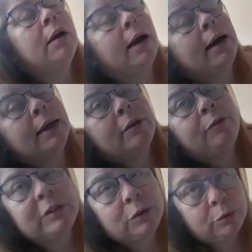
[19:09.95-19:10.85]
And the
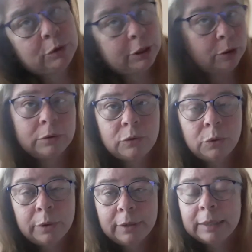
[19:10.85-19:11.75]
physical
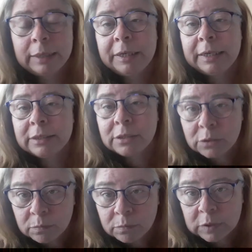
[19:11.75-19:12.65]
toil. I mean,
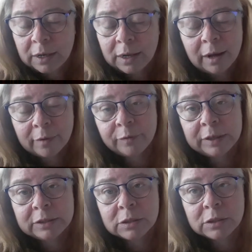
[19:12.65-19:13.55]
it's tough.
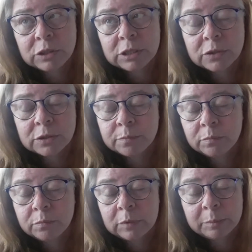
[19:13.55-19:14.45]
It's just,
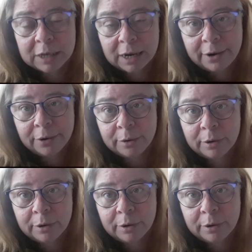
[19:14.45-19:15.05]
I'm tired.